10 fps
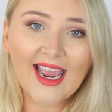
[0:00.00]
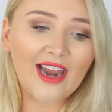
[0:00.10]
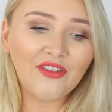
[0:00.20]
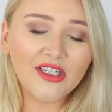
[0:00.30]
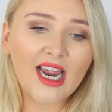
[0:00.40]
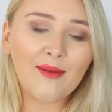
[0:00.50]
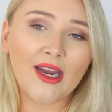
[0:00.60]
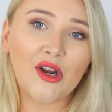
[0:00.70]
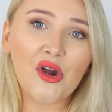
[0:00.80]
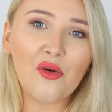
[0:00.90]
Every time
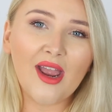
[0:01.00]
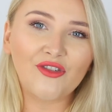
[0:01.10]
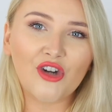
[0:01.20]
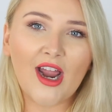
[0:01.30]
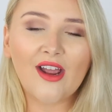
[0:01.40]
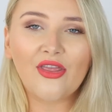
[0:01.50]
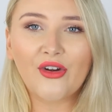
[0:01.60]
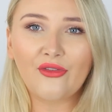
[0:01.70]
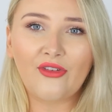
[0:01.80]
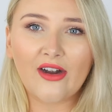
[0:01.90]
I go and try on
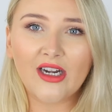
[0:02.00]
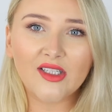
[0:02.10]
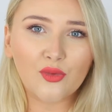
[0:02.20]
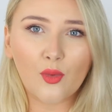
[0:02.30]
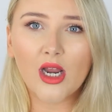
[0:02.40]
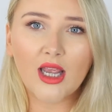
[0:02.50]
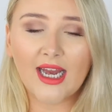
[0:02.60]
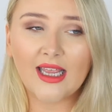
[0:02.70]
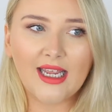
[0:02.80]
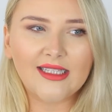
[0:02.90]
their fairest one,
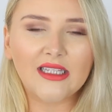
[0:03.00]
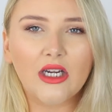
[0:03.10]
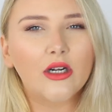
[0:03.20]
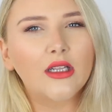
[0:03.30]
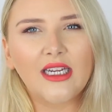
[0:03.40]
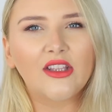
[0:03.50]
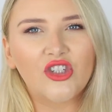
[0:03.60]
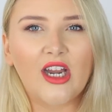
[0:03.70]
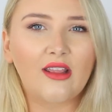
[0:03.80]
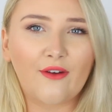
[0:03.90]
like it's literally in the
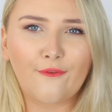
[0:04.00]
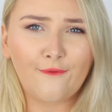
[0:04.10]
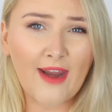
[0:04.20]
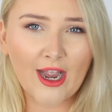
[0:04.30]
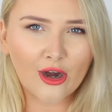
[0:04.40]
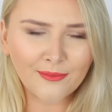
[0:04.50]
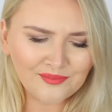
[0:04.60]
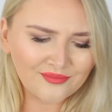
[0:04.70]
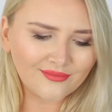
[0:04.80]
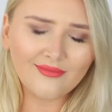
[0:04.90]
shade like fair,
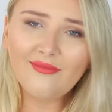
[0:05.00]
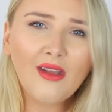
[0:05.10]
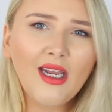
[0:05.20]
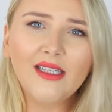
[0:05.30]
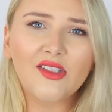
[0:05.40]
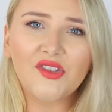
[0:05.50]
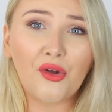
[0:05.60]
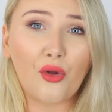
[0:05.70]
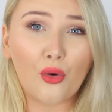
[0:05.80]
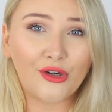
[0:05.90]
it's
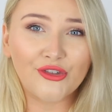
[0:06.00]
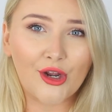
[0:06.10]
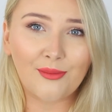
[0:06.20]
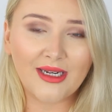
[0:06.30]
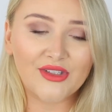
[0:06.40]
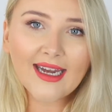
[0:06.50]
still orange on me.